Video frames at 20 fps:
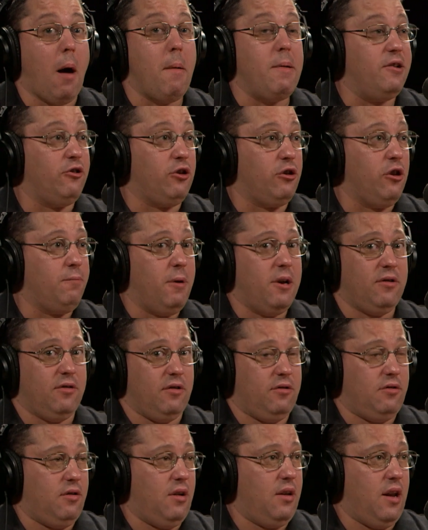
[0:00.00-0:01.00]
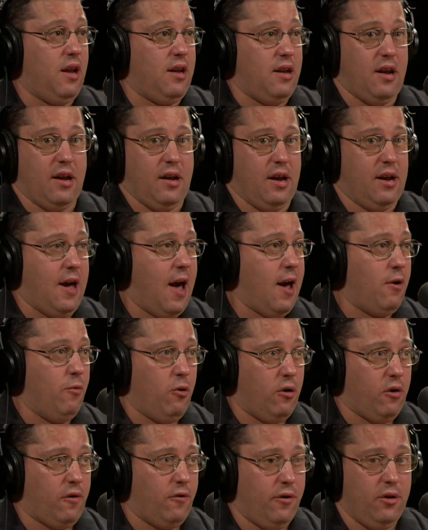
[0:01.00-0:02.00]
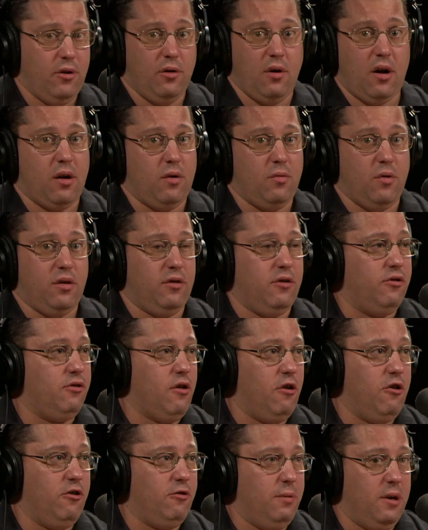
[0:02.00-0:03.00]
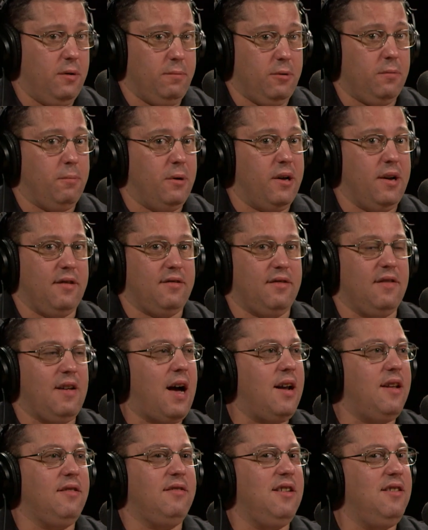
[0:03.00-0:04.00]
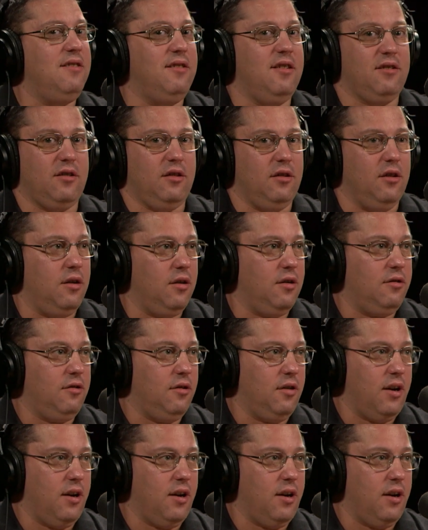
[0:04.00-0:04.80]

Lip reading: I mean, it's a good business, and it can work for you. I don't want to discourage people, but it's not as easy as it looks.